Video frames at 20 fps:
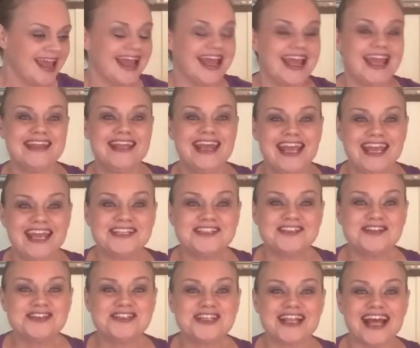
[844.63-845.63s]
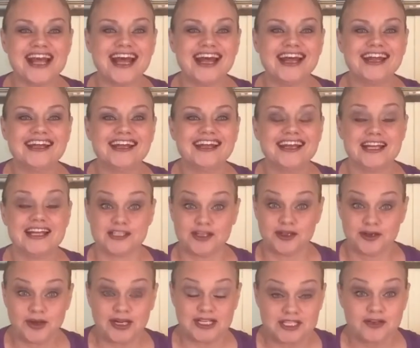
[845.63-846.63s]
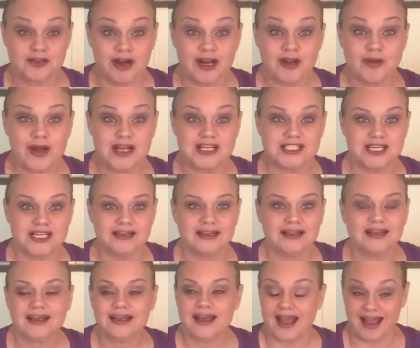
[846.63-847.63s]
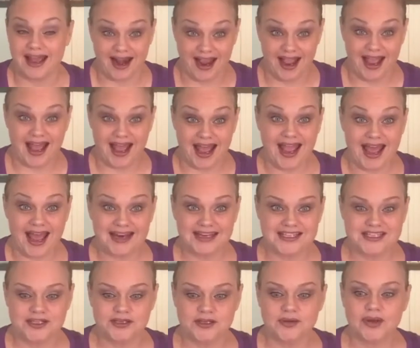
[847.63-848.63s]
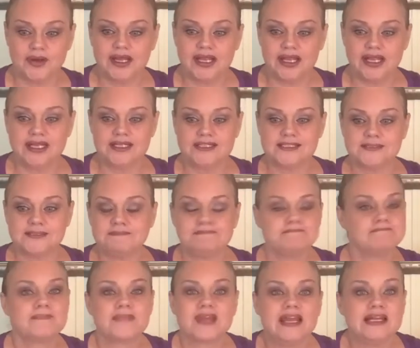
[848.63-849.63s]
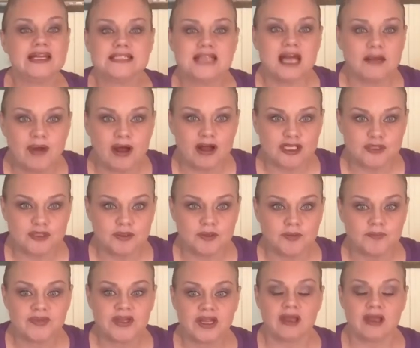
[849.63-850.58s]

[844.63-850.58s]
And the answer to that is it's a great question, and I had it too, is it's not possible.